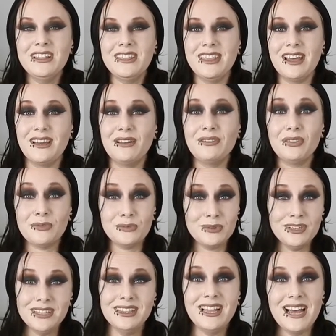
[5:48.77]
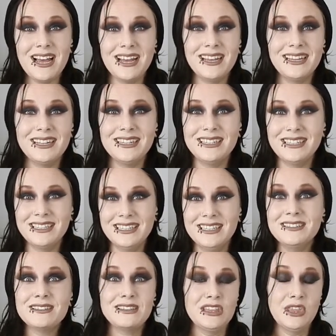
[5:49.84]
that the real lie
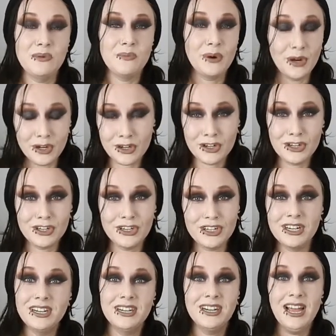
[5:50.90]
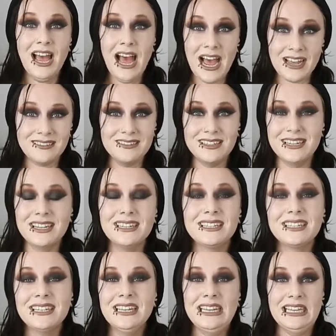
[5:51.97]
is the murder accident